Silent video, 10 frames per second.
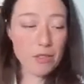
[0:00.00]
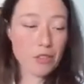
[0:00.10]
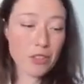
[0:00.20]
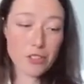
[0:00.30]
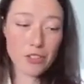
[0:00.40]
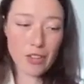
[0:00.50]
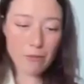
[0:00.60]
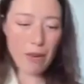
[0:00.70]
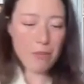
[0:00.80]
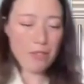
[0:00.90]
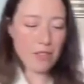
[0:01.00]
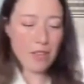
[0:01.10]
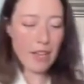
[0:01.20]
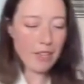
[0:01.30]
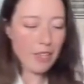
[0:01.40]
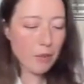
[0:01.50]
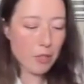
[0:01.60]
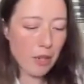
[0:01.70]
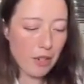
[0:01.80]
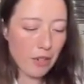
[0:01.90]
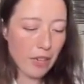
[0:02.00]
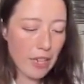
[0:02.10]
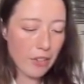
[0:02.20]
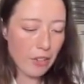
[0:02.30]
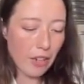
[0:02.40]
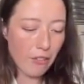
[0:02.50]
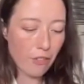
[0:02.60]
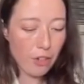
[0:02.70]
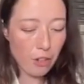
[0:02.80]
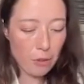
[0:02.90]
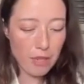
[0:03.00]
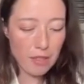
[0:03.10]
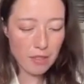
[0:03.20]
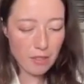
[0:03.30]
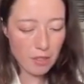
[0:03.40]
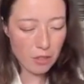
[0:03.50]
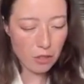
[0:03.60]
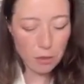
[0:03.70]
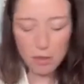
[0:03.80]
So you can wrap these any which way you like. You can have thicker pieces, thinner